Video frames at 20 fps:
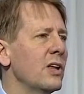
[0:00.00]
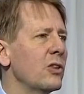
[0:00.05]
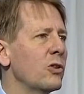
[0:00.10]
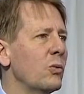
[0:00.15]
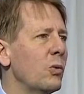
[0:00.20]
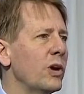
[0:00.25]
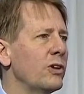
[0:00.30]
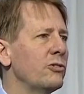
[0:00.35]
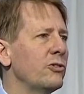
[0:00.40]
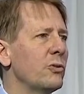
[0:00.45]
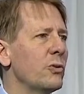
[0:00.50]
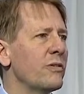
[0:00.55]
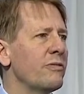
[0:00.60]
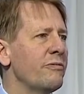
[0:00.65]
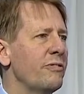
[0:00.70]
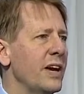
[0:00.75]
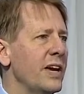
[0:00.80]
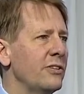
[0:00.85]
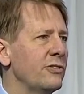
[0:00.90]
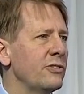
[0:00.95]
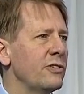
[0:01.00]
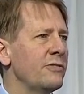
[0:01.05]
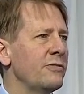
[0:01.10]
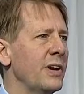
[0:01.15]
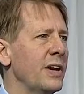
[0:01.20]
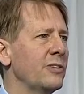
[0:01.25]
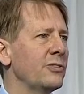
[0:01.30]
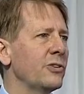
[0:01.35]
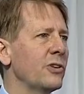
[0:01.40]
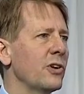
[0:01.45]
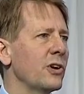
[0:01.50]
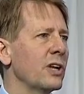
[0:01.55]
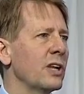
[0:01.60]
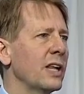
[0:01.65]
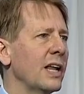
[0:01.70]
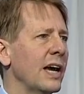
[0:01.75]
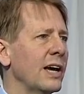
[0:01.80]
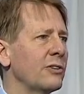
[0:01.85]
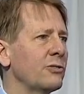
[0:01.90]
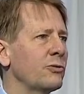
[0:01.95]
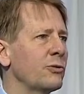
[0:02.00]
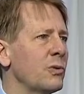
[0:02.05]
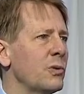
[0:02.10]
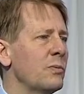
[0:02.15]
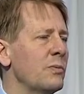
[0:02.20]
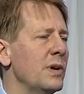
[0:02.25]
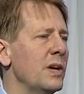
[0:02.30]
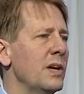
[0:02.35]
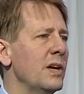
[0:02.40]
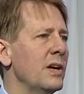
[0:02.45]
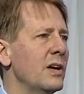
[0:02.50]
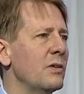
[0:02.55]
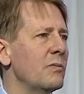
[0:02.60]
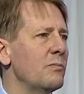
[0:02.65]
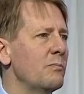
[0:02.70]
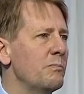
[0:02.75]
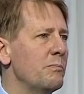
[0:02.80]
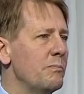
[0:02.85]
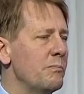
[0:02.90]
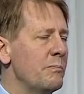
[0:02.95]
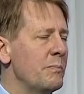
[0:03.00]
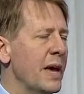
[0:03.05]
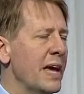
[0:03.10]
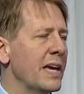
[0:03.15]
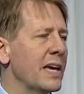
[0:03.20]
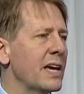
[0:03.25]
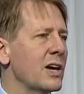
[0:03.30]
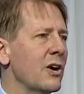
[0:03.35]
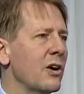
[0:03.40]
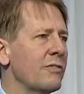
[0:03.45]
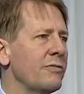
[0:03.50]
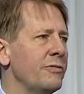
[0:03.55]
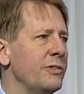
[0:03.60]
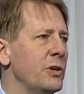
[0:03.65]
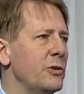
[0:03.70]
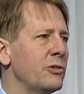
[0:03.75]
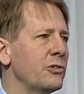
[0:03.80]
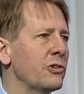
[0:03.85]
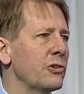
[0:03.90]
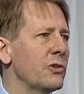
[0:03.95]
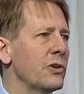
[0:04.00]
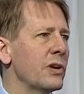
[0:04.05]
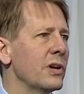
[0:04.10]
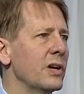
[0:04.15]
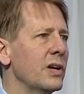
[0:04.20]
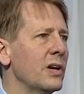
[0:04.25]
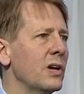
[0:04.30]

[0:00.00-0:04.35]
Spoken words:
the ones who are face-to-face in our classroom, making our future.